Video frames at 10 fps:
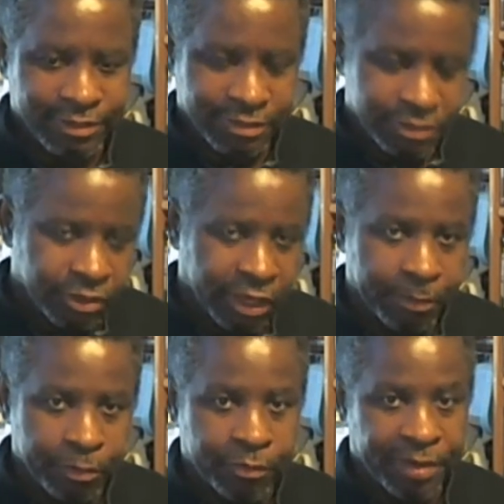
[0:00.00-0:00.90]
sort of like
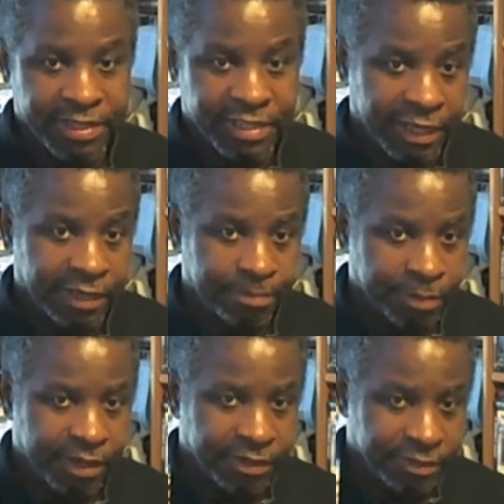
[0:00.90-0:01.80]
a poor man's Heat,
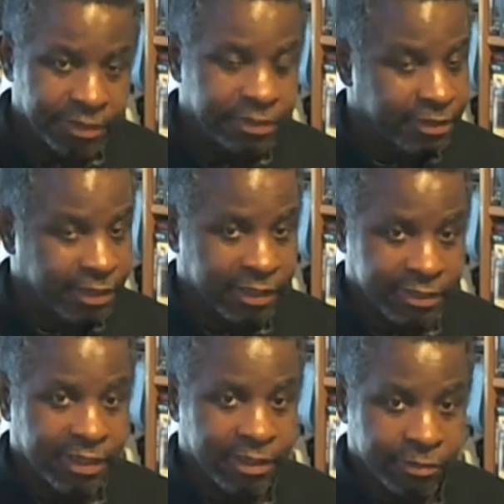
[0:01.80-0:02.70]
but like I
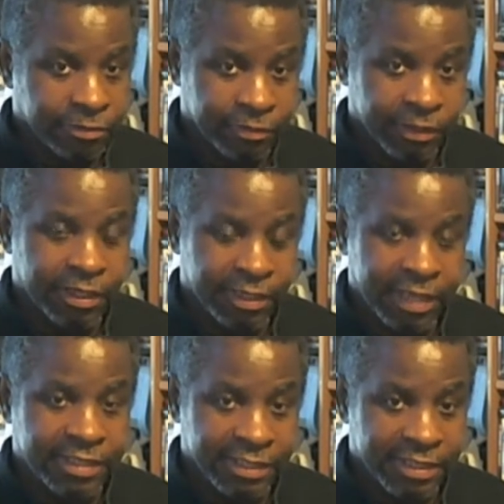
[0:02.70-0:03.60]
said, really
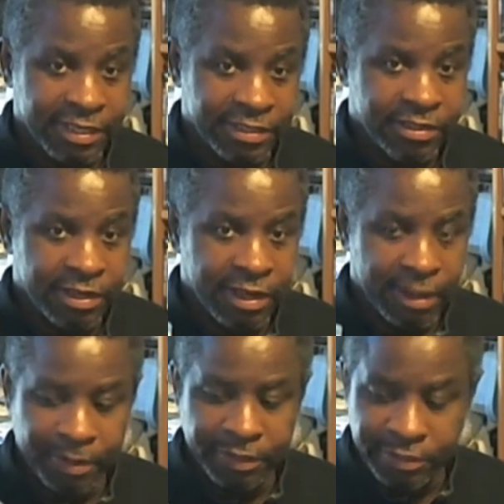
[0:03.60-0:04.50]
nice, intense
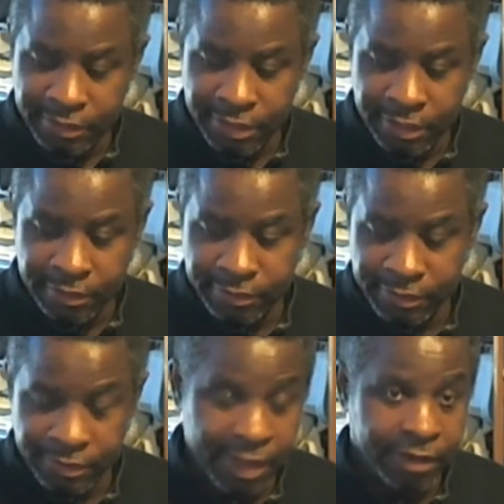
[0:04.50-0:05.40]
about this
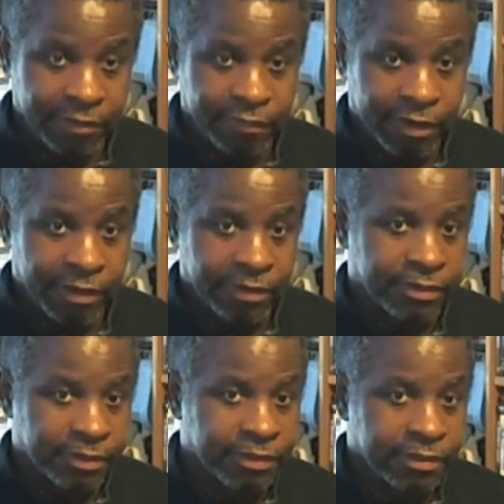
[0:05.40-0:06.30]
gang of
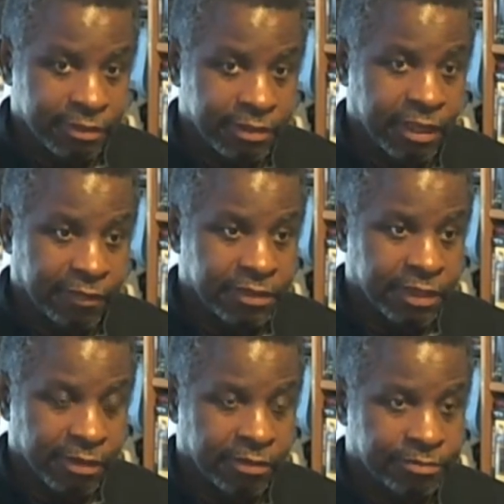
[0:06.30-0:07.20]
thieves, you
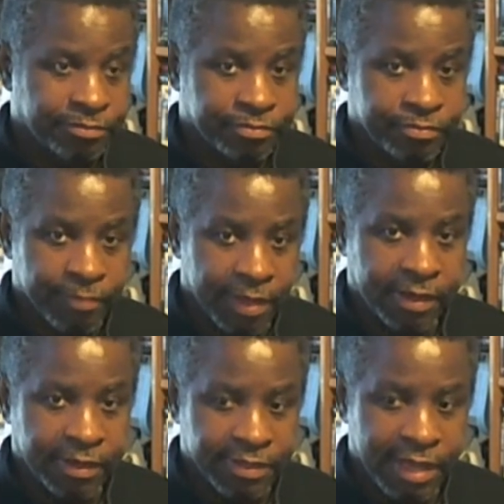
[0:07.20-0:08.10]
know. And
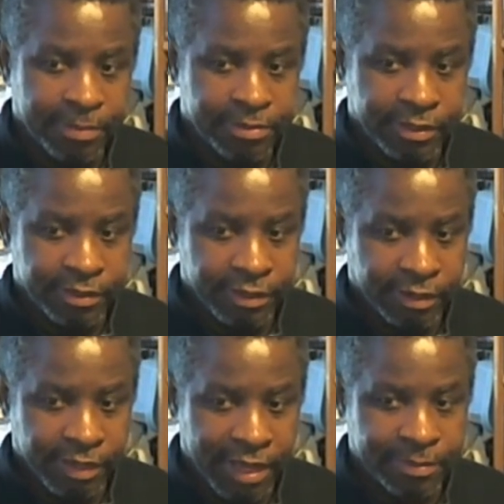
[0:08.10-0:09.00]
these cops that, you know,
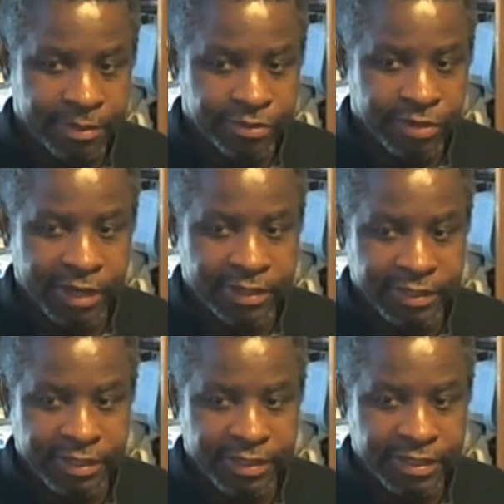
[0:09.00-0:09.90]
the cops that are trying
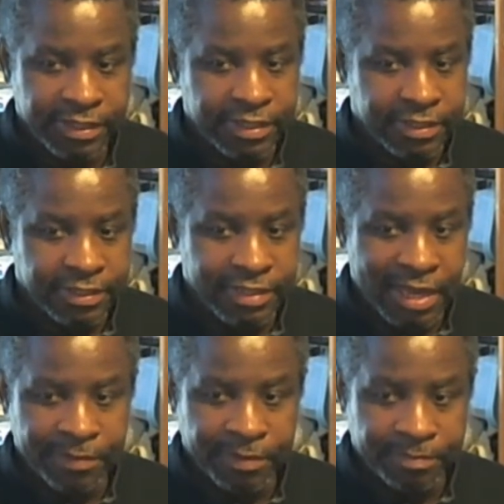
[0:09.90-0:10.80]
to
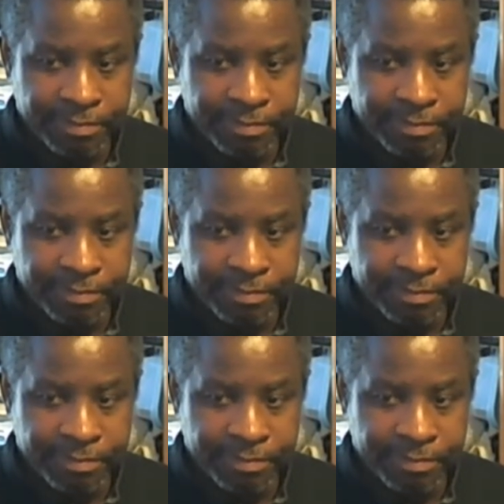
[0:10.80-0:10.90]
stop them.